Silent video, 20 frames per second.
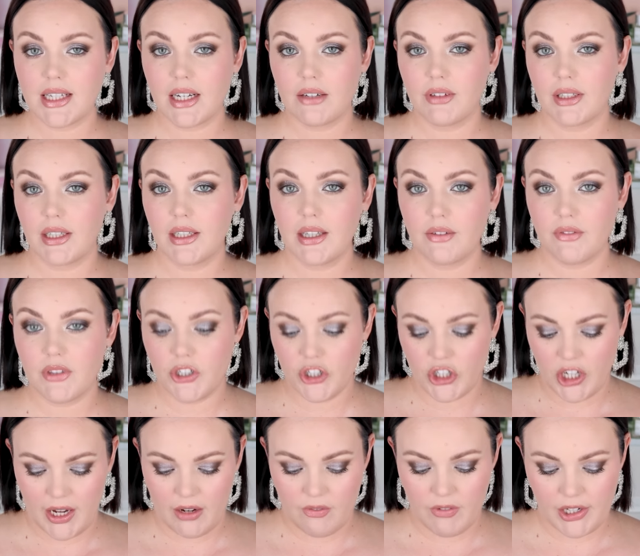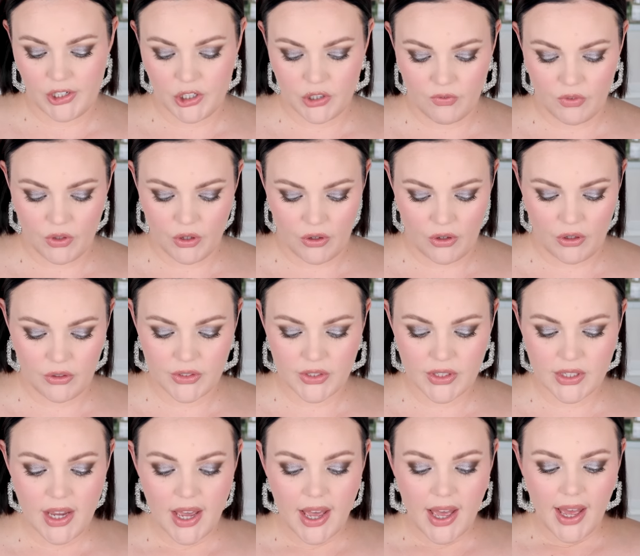And I really love the shade range of those.